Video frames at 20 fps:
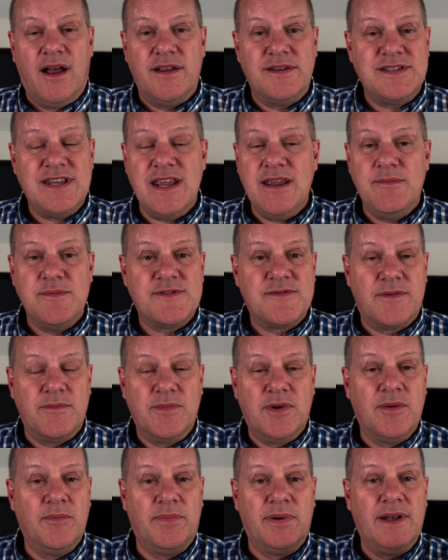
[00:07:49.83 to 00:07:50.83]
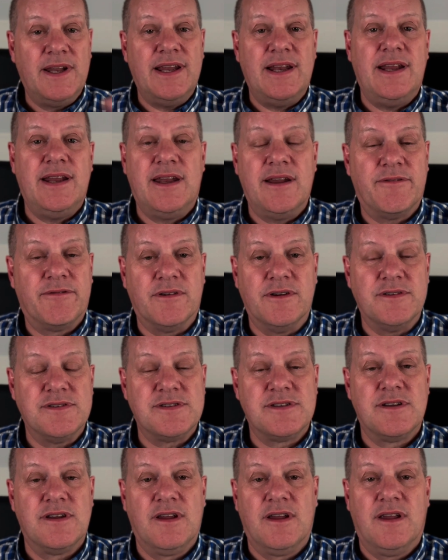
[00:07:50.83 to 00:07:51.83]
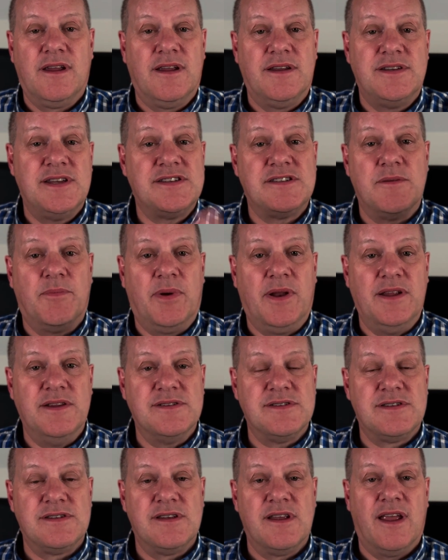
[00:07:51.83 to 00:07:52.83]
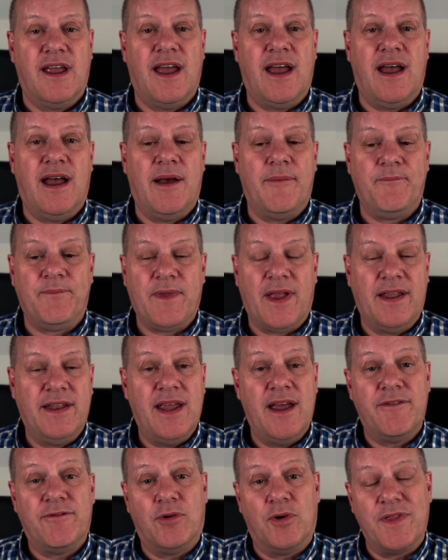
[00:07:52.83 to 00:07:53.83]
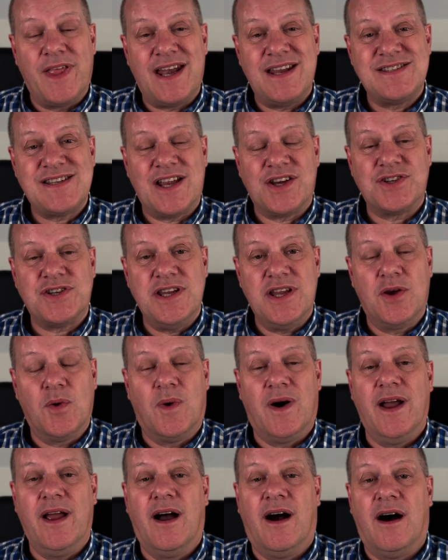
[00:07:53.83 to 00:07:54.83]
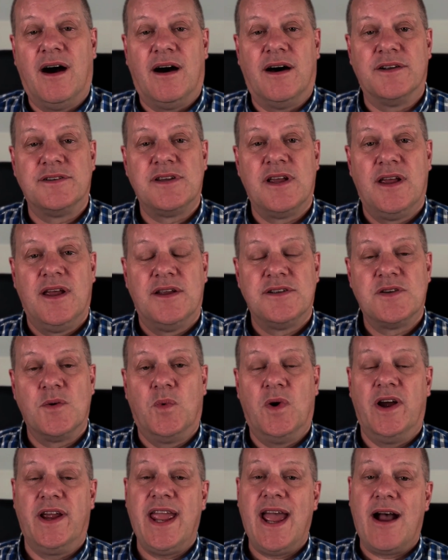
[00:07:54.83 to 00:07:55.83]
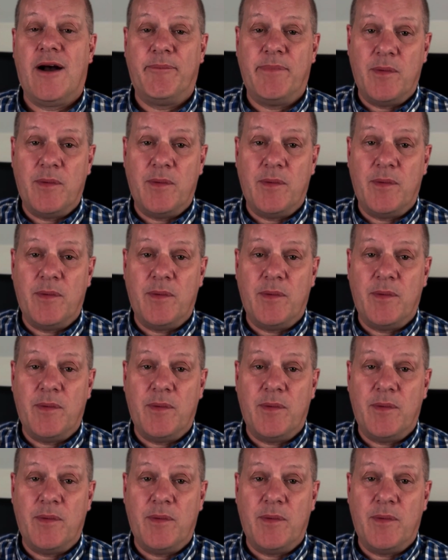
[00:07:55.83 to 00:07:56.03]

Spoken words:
teams from completely different disciplines, and therefore that is actually quite hard to work out.